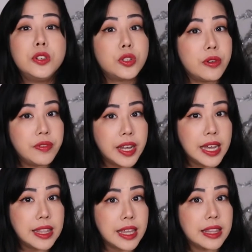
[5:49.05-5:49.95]
Don't
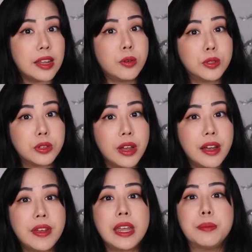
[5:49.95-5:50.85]
forget that they also
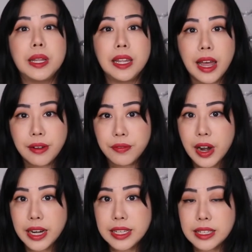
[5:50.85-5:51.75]
have a Black
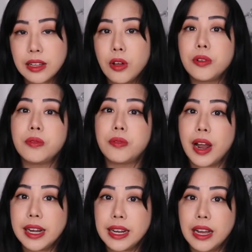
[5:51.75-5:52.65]
Friday sale on
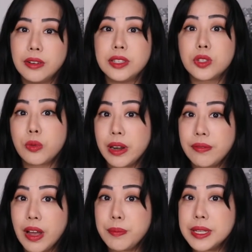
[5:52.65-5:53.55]
right now. It's
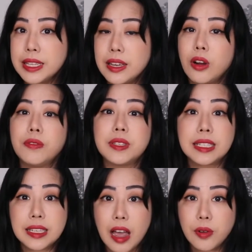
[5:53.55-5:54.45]
25% off
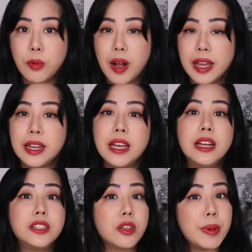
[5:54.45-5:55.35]
site-wide.
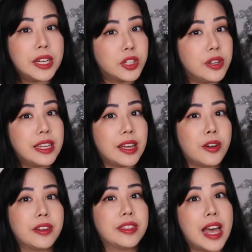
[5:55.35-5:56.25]
So make sure you get
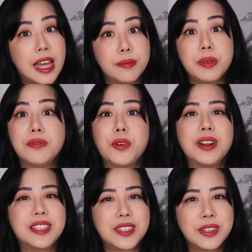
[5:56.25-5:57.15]
on that before
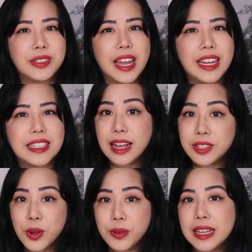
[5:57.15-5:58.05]
it's too late. As
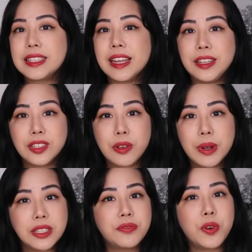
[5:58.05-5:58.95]
always, thank you so
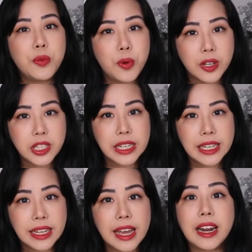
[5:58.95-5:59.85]
much for
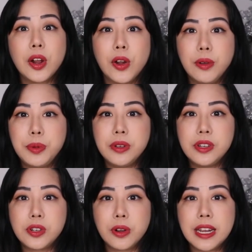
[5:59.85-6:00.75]
watching, and I hope you
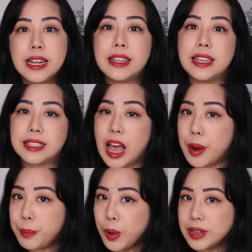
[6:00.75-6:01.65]
enjoyed this
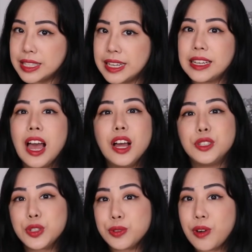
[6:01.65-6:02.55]
unboxing,
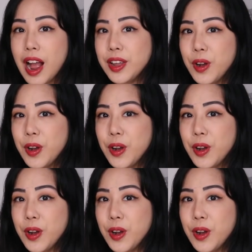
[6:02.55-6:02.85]
try